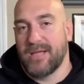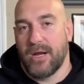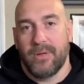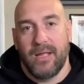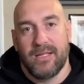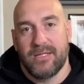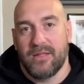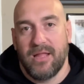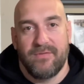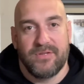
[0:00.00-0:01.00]
I really
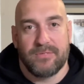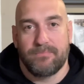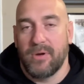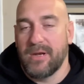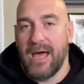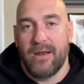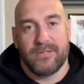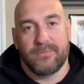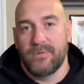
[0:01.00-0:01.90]
love just putting on,